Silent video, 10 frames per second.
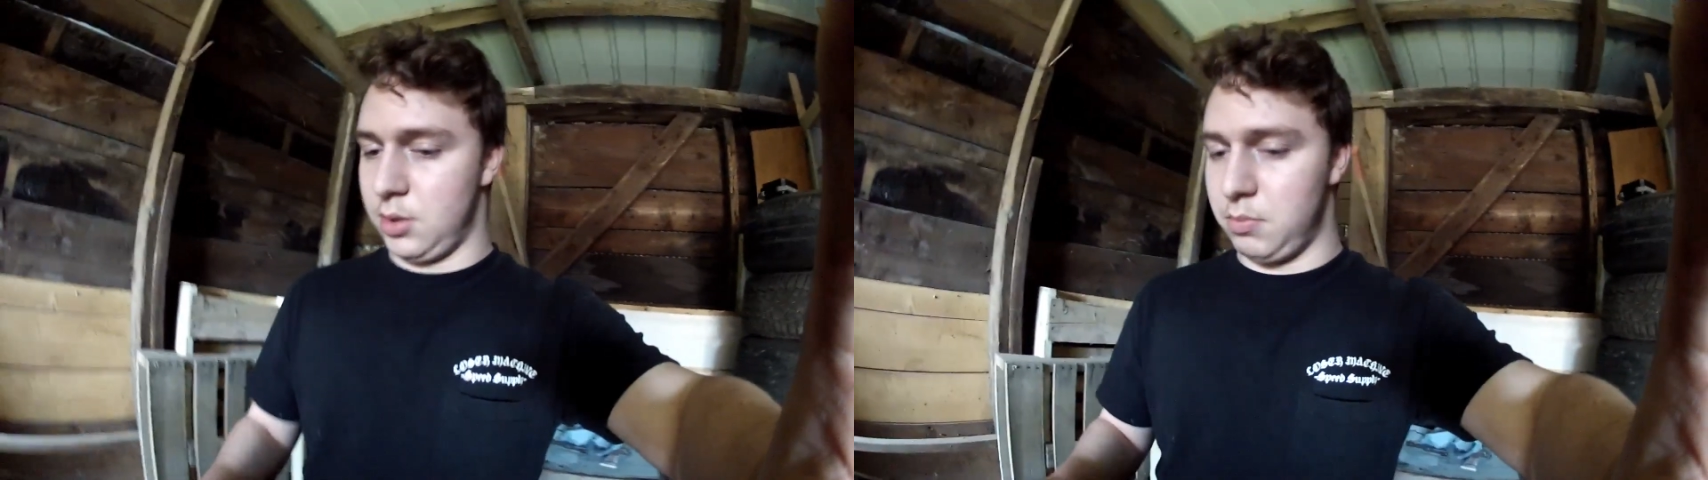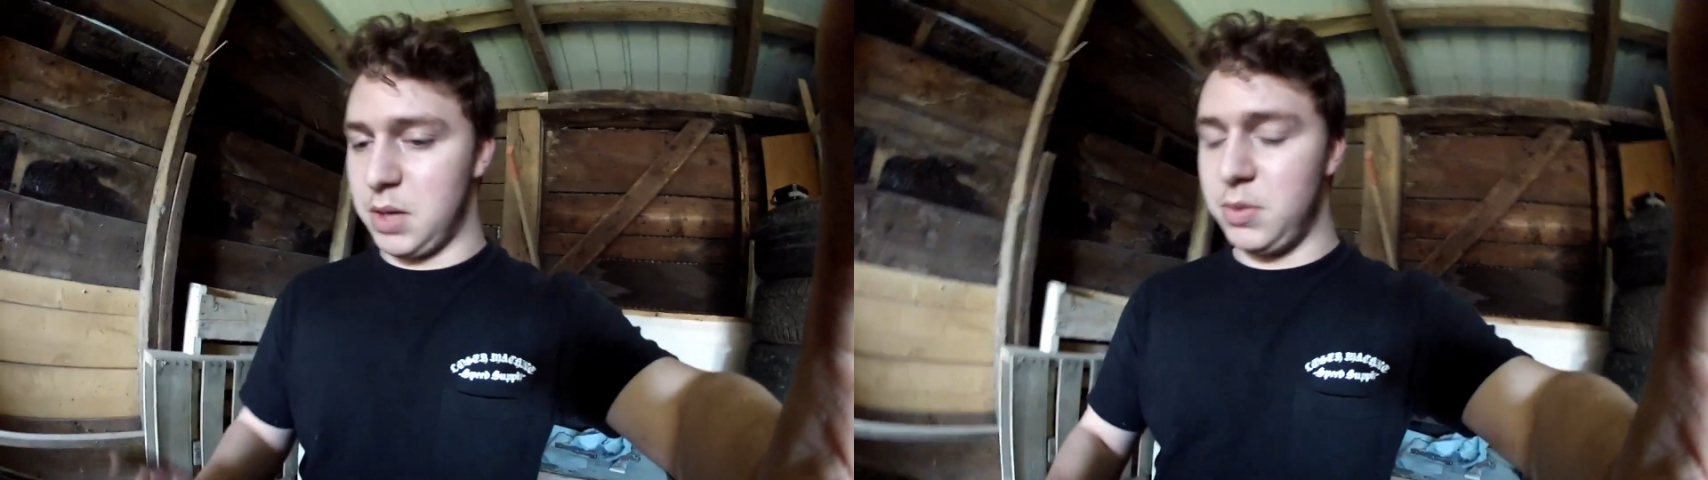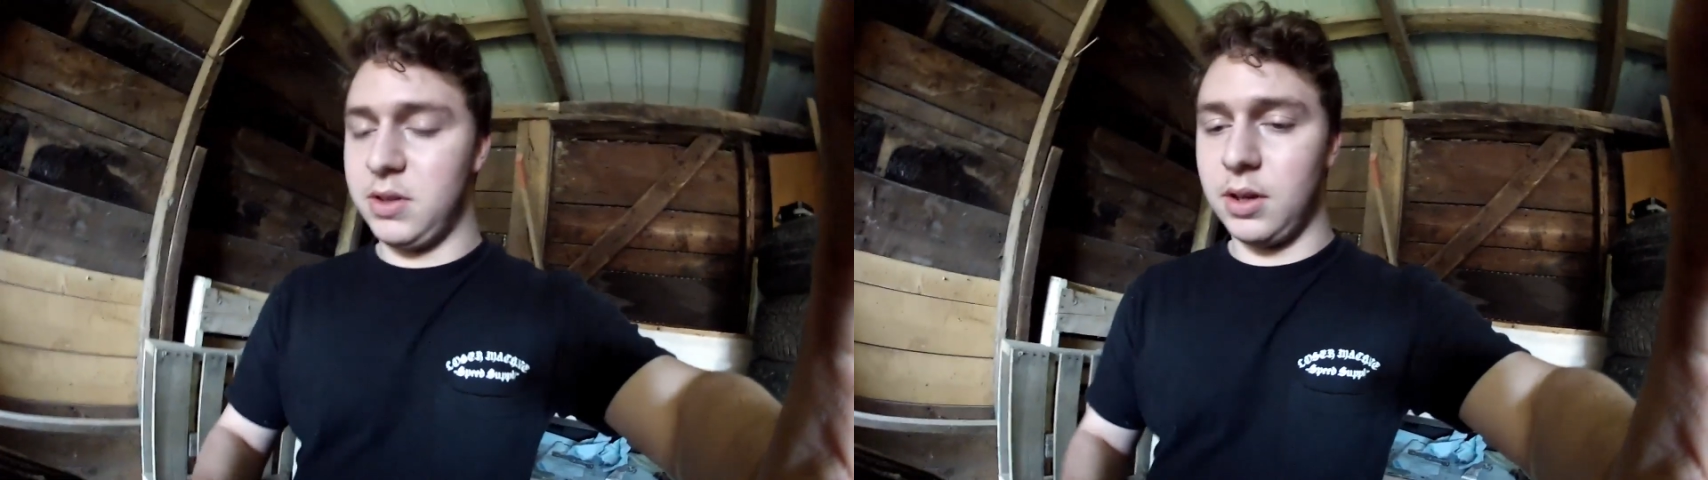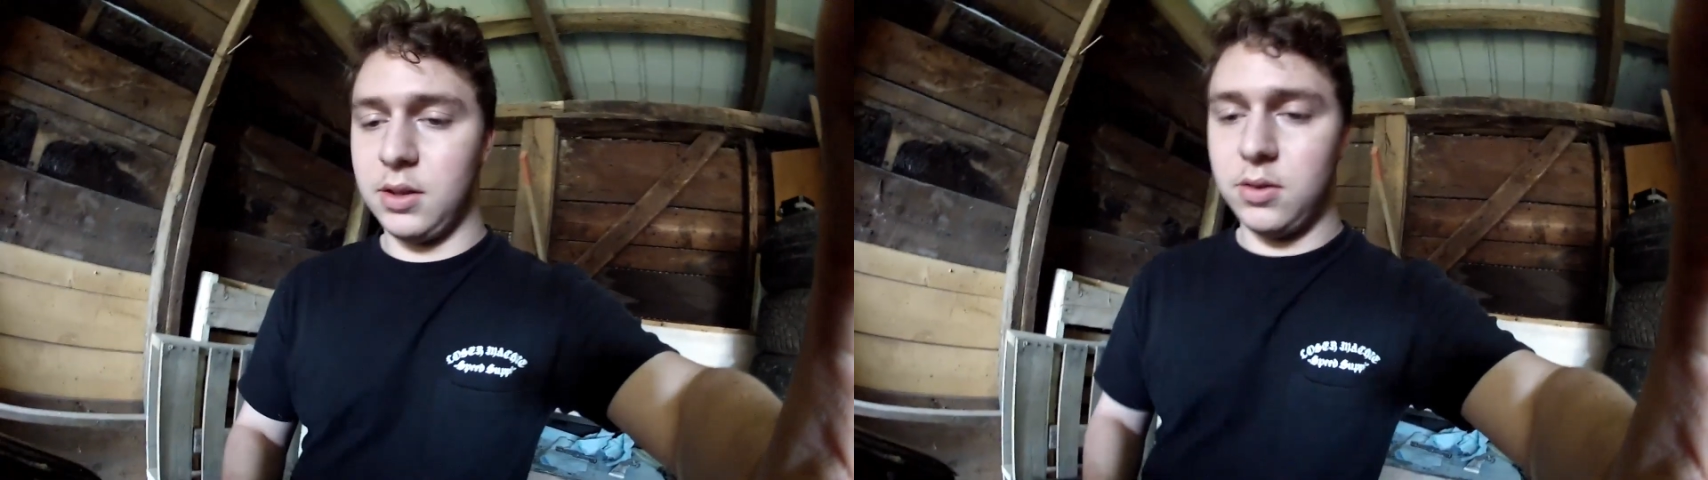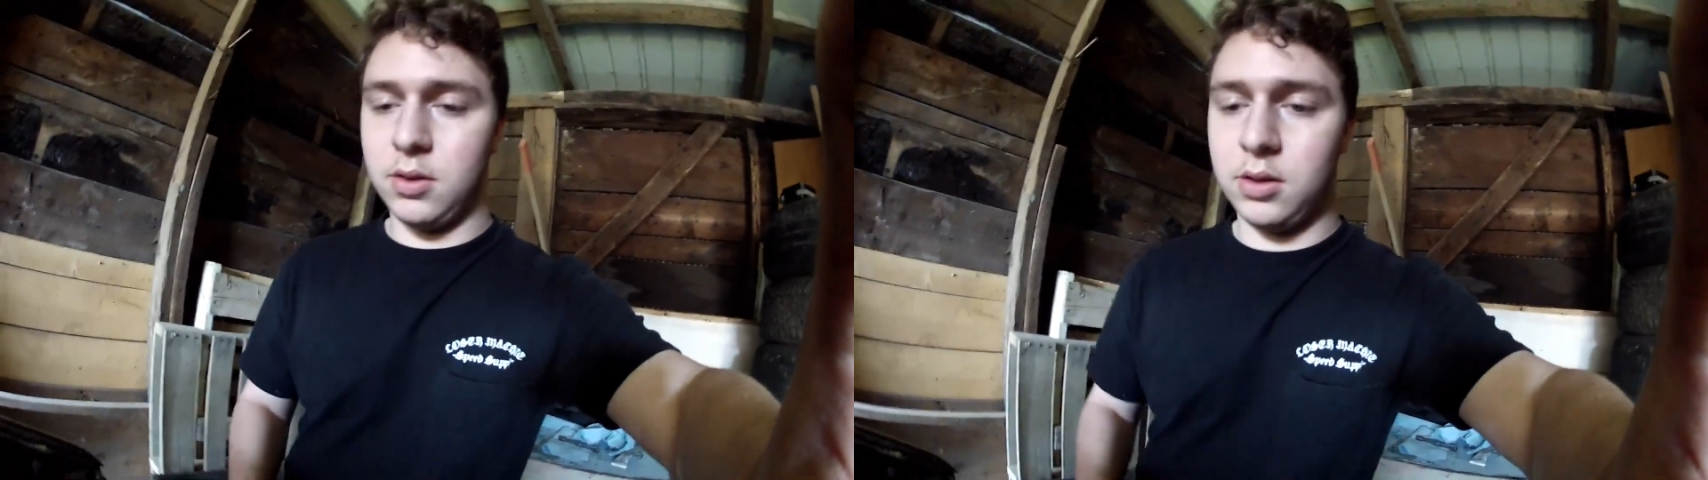maybe
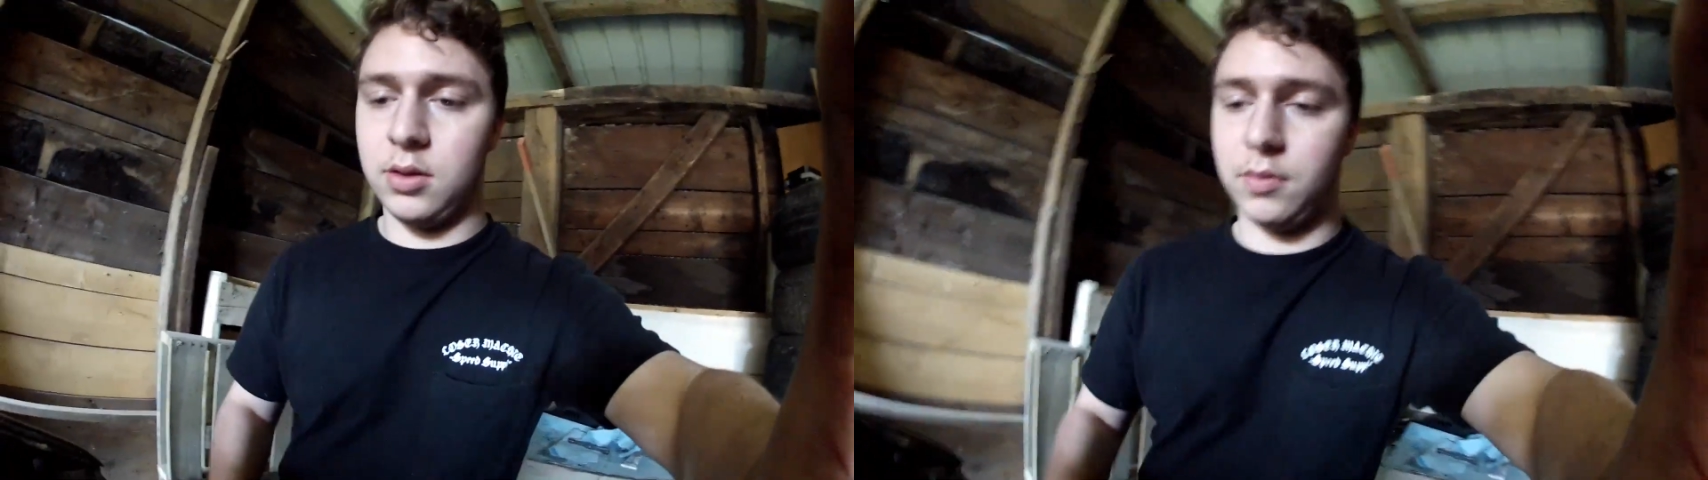tighten,